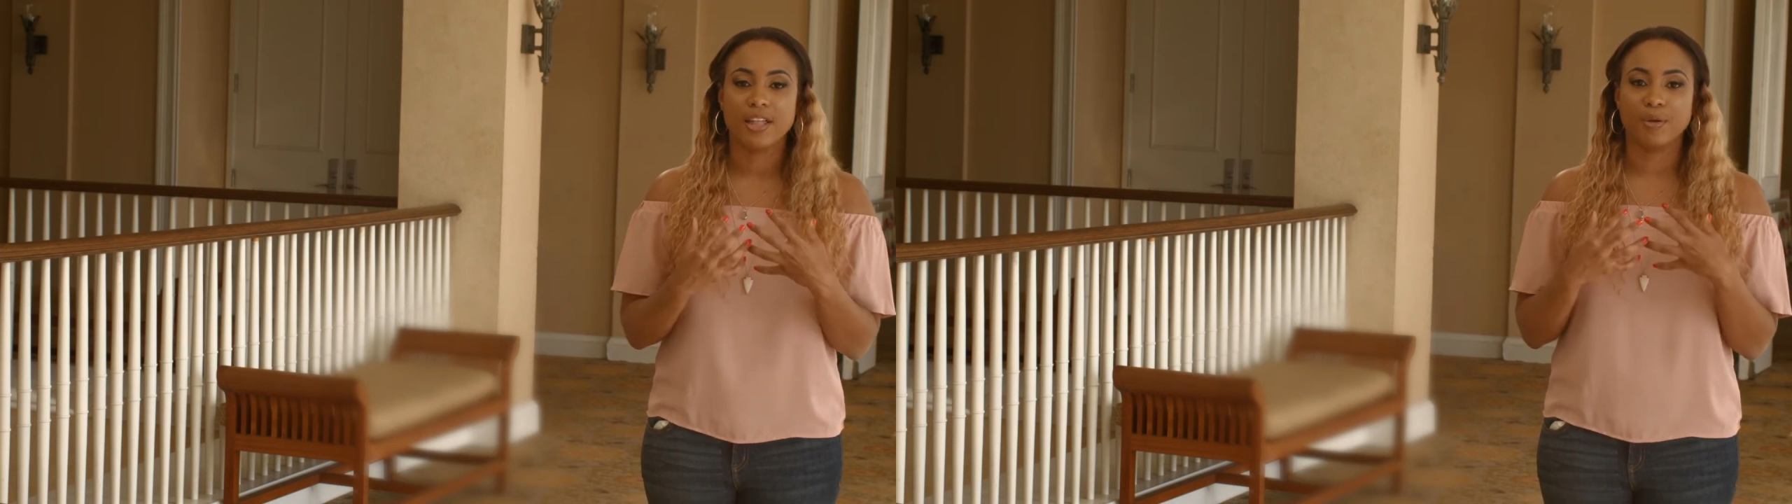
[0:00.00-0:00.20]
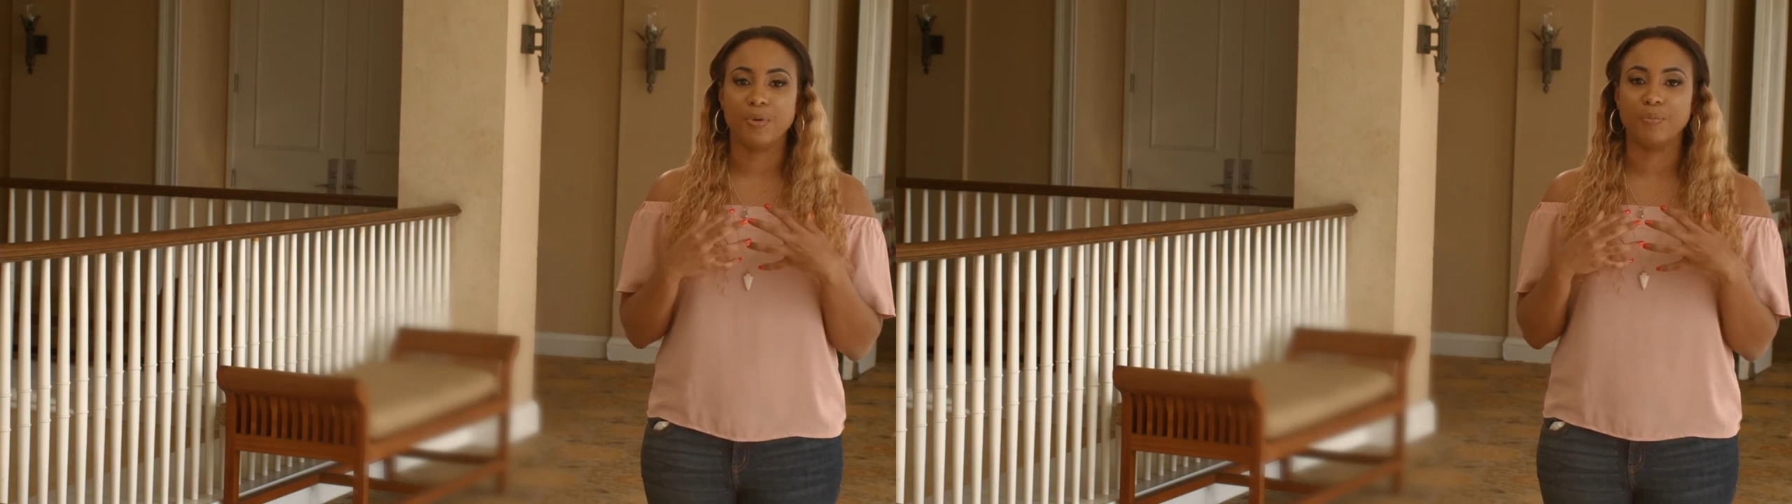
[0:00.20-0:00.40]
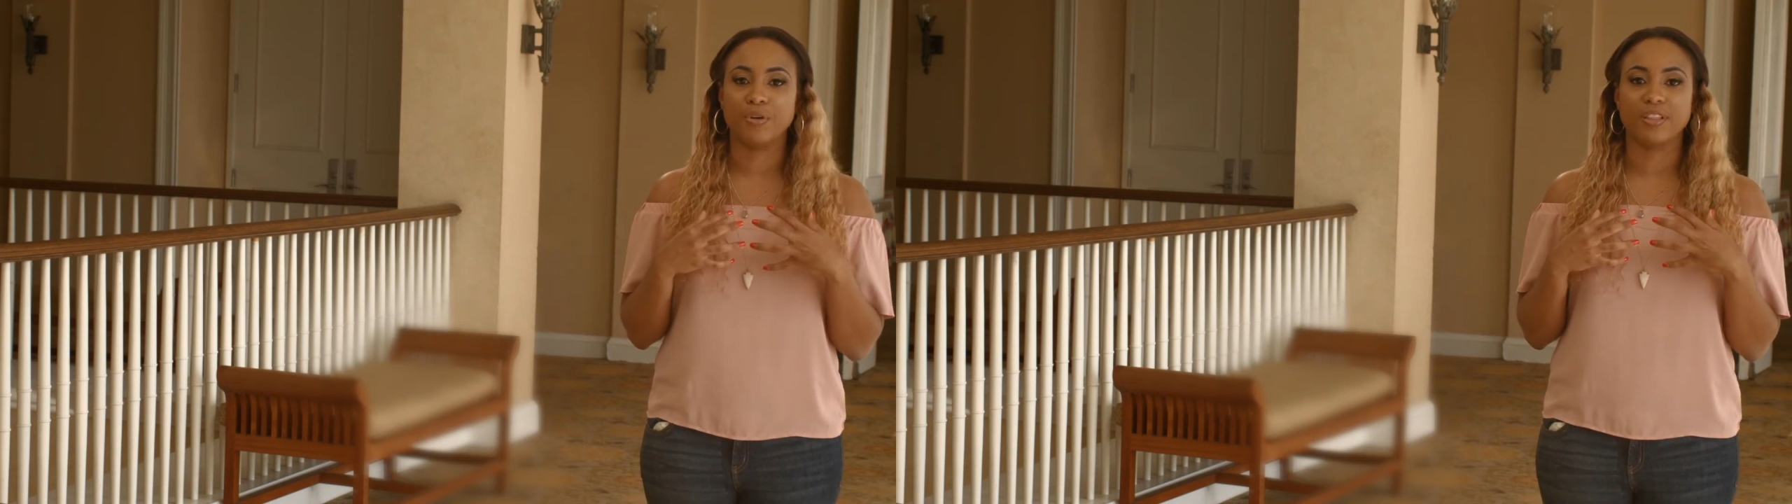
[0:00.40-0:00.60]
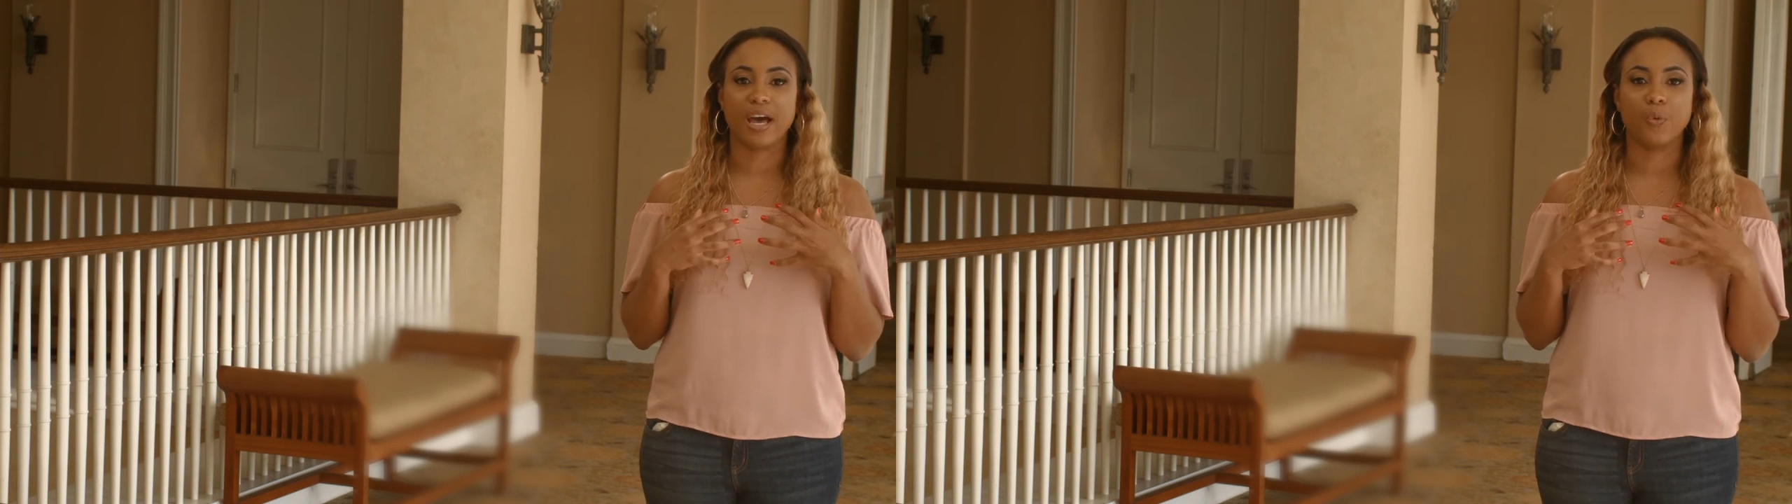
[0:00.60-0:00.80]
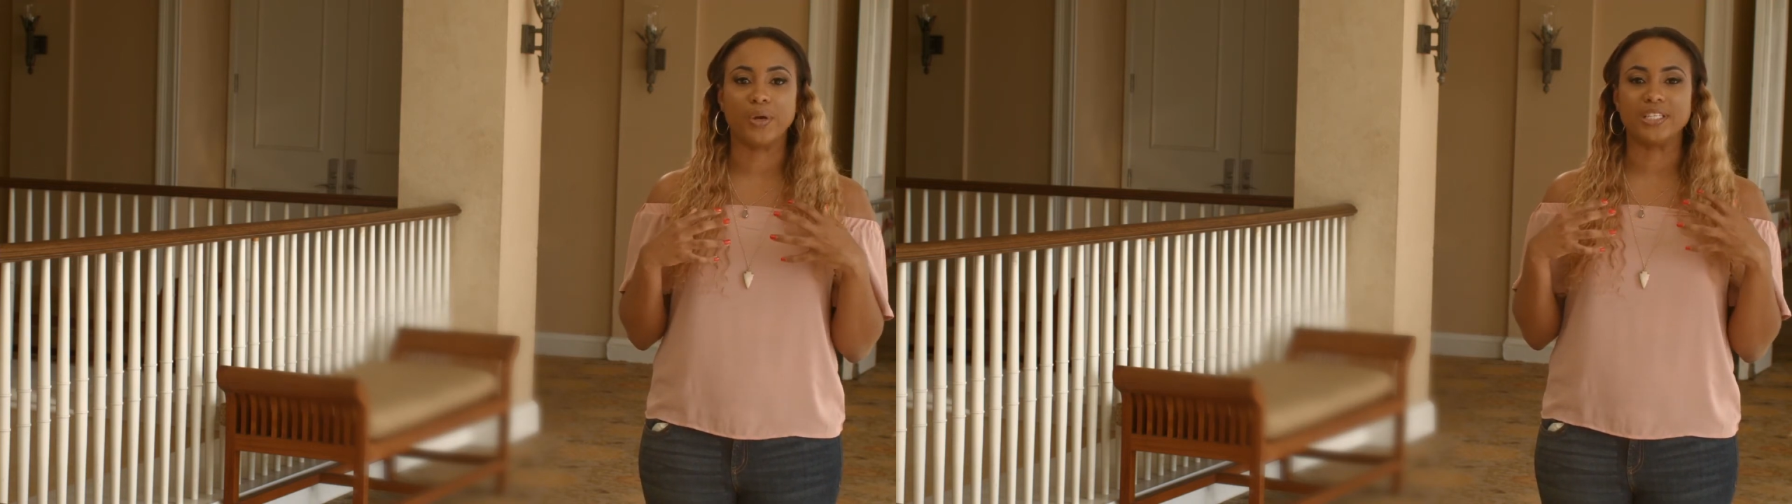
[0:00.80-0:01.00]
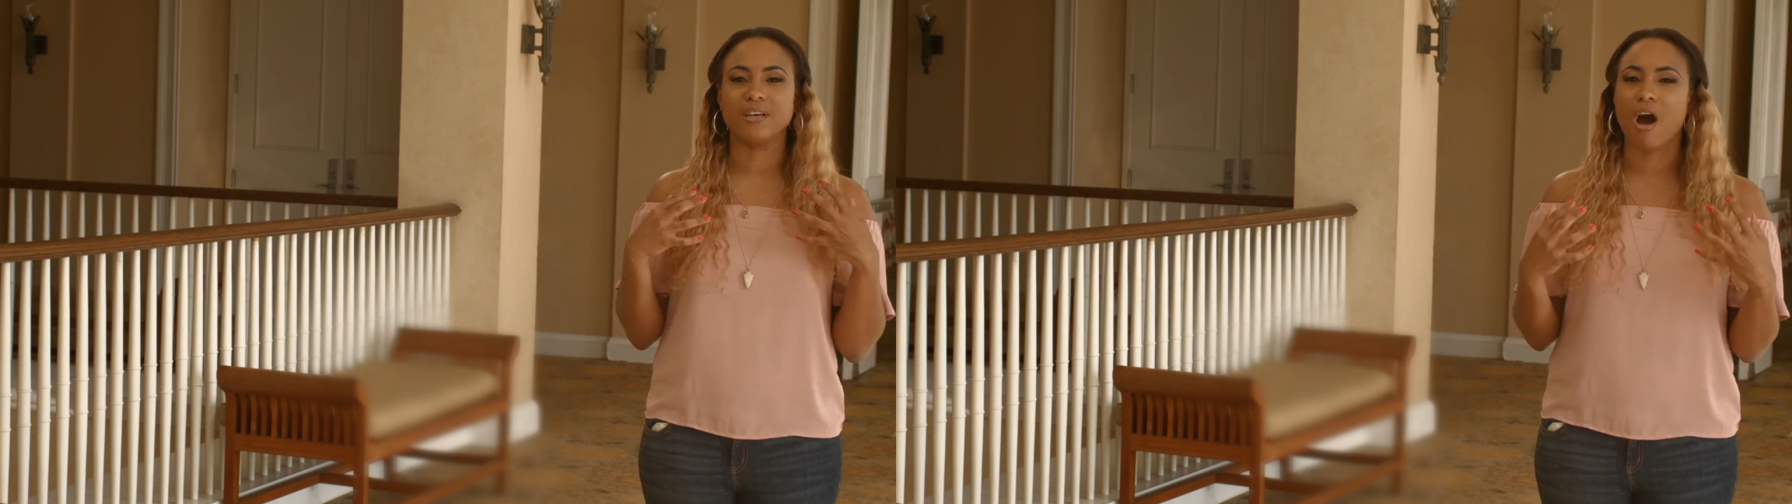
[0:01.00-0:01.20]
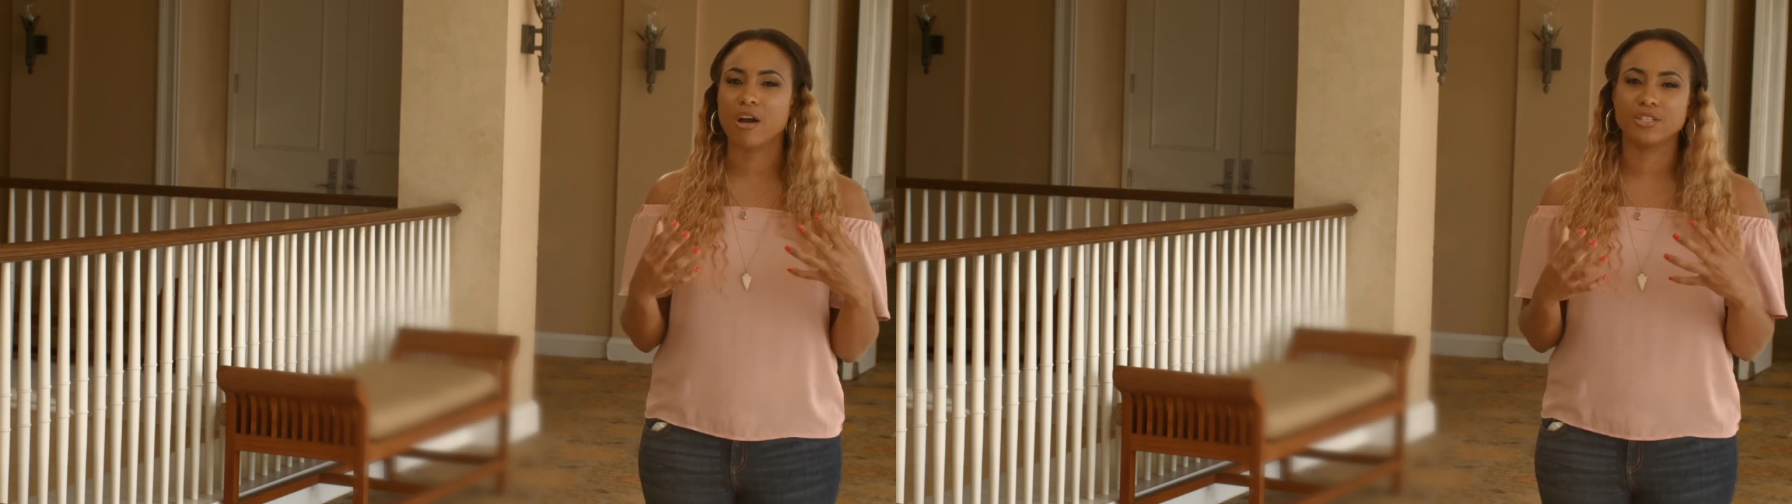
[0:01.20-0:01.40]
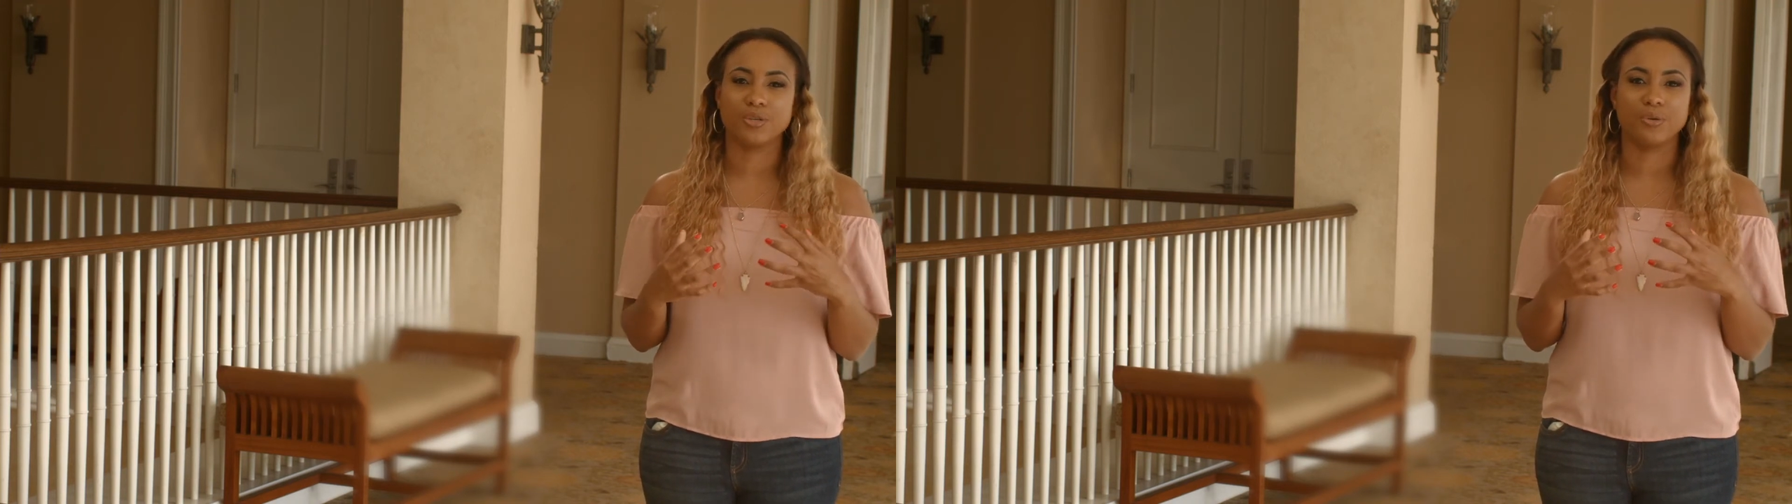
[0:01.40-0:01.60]
the people that we
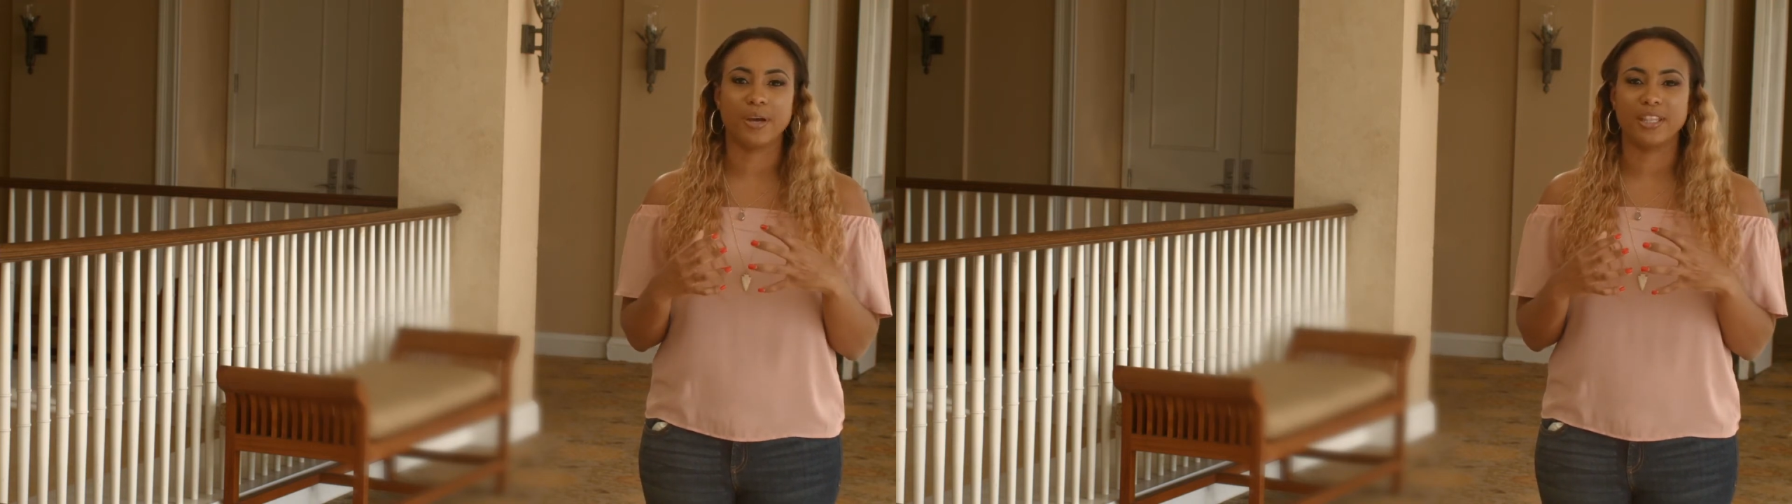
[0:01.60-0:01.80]
talk to,